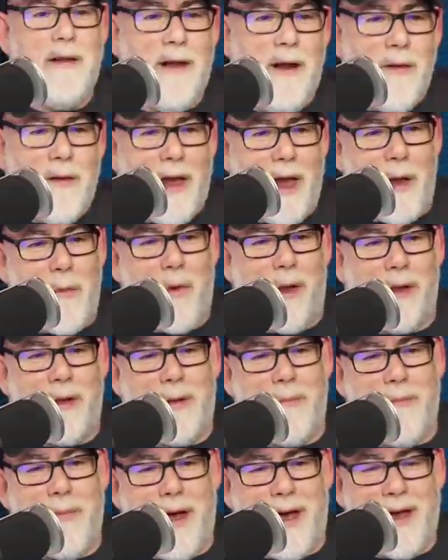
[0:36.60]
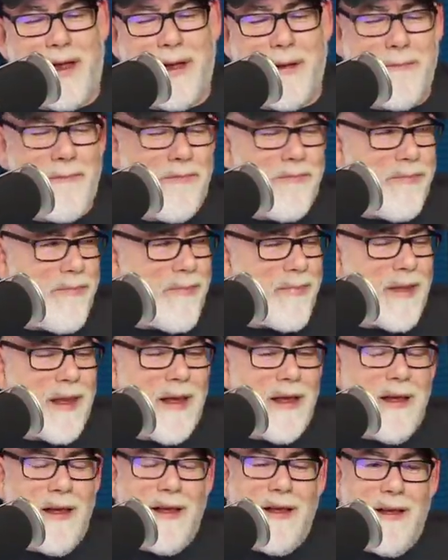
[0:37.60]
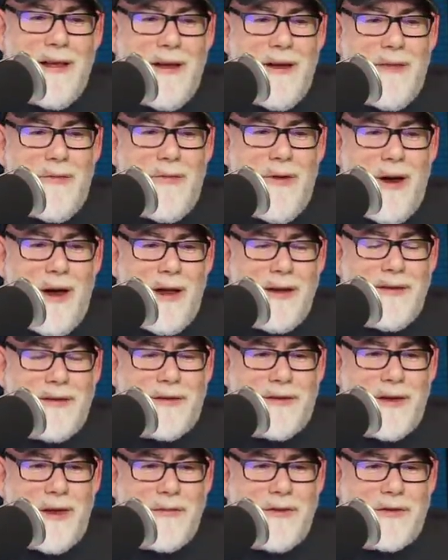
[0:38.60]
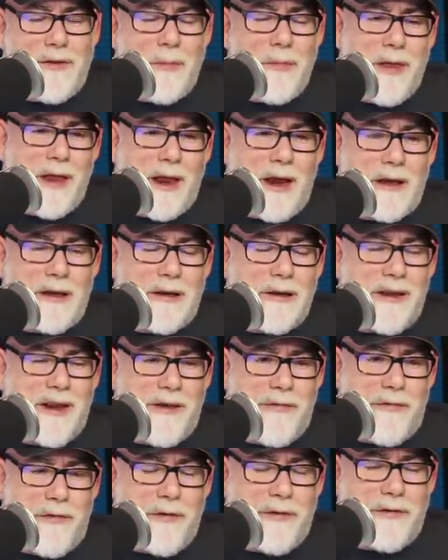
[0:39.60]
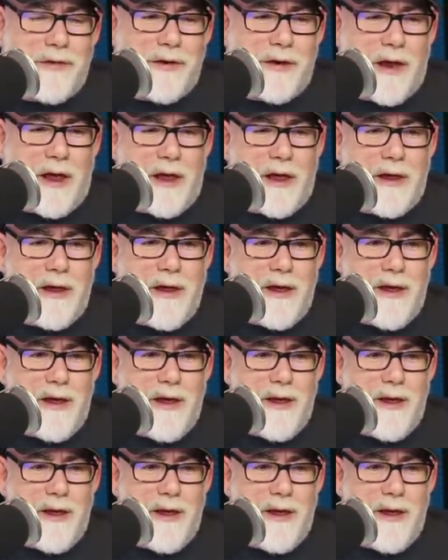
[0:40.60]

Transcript: Okay, welcome back. Right, so something a little different today.